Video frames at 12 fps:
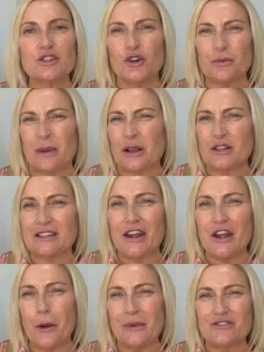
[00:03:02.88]
good because I
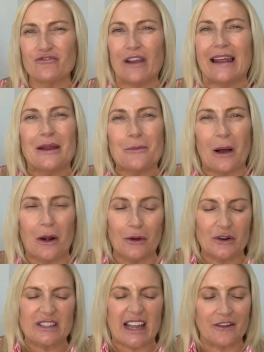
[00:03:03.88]
know he's really well
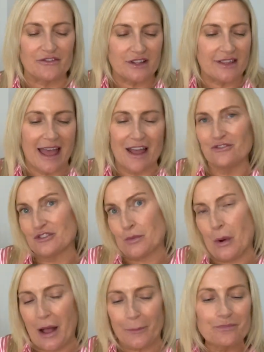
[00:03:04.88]
looked after there as
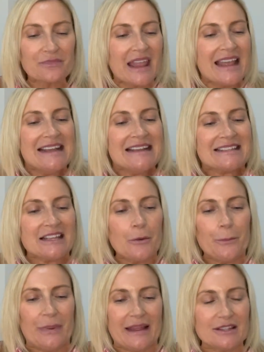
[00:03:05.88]
well.
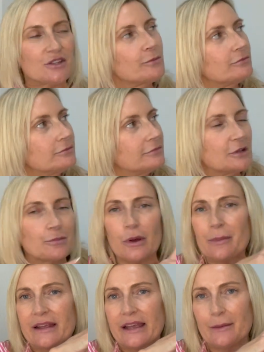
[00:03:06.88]
So picked up, you'll
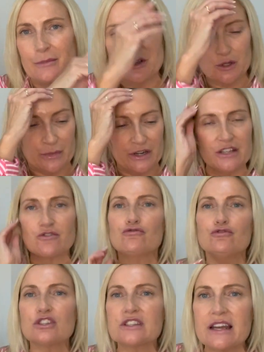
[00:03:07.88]
probably hear my husband is
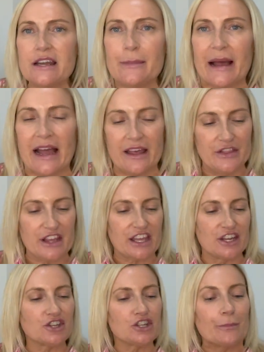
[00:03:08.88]
rustling about in the
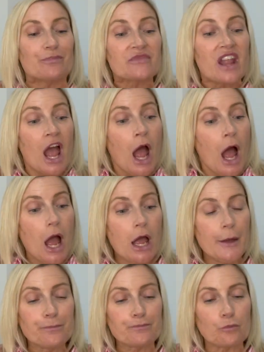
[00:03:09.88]
kitchen.
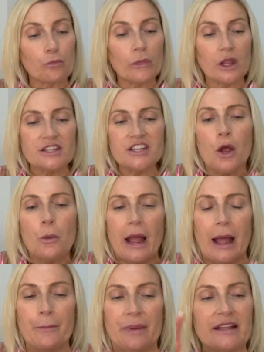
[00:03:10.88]
So
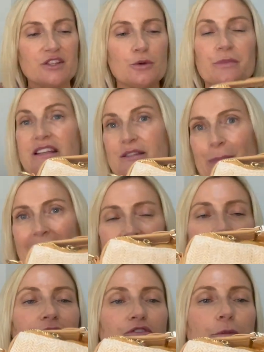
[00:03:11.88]
I picked up this
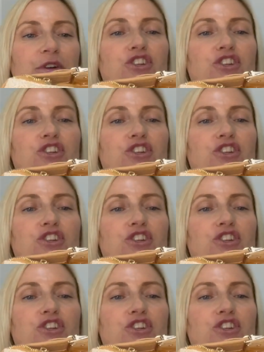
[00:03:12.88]
bag from